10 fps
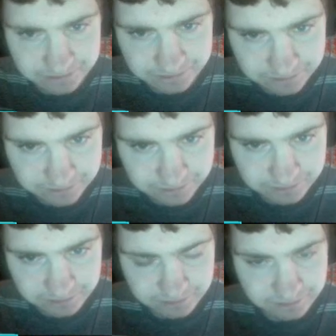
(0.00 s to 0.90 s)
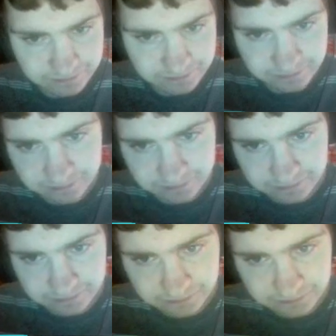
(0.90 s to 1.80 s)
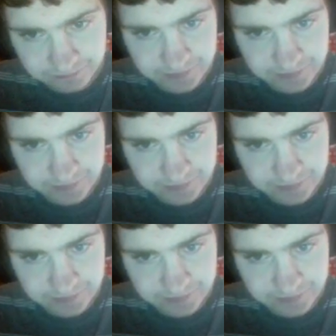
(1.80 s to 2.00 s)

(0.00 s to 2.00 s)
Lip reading: Nothing is said.